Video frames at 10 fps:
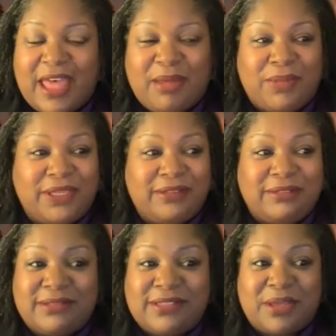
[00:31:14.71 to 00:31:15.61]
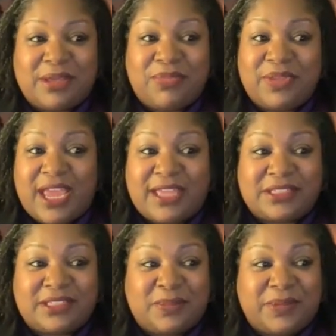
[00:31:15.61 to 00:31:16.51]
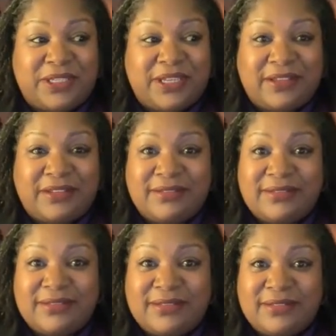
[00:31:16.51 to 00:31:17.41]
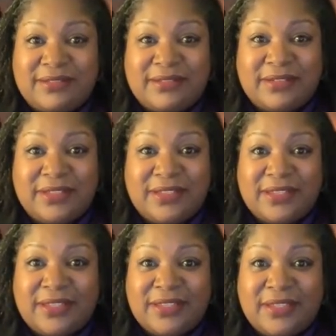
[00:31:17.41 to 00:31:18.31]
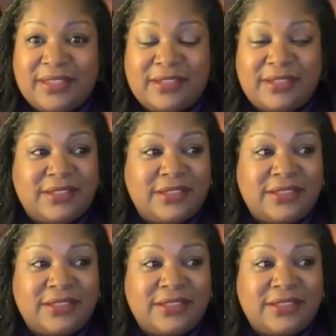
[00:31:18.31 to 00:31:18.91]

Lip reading: I mean, something has to be done. It's